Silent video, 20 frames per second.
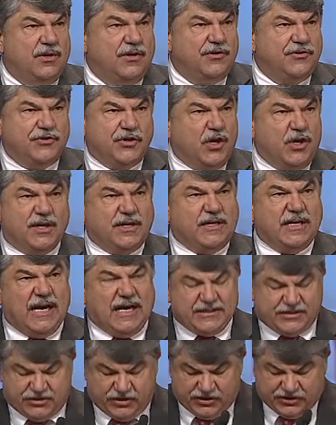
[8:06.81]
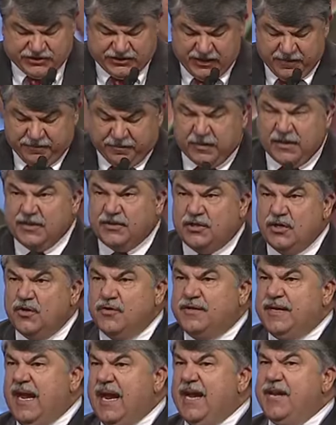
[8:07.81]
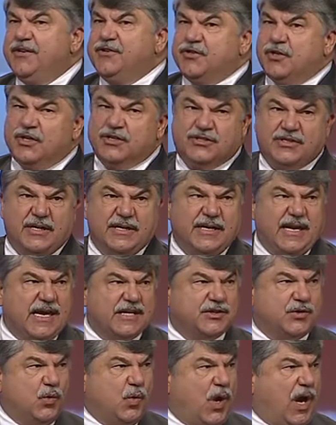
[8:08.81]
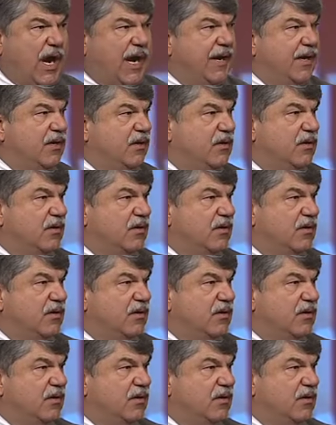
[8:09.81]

Shortcuts are simply too dangerous, and guess what?